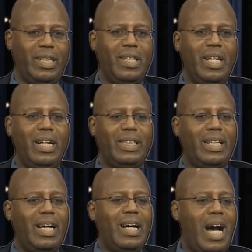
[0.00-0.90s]
Now,
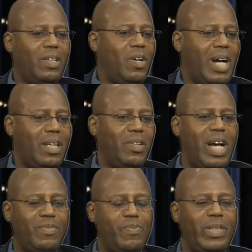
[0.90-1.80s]
how long
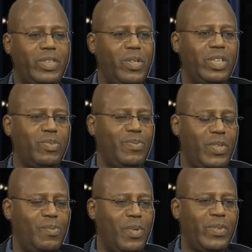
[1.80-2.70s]
have you been doing this,
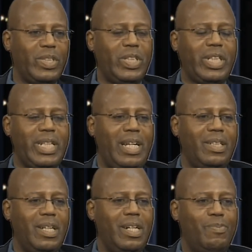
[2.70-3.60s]
reviewing movies and looking
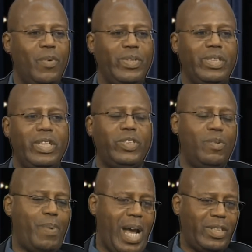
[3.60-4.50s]
at movies? Is this
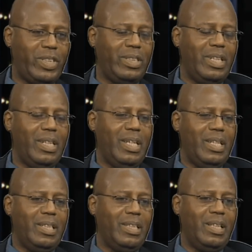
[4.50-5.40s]
your passion?
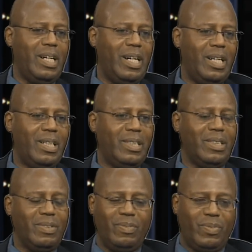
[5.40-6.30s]

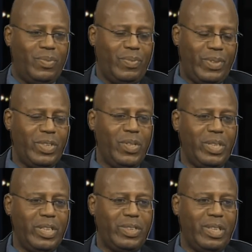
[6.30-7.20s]
For doing this?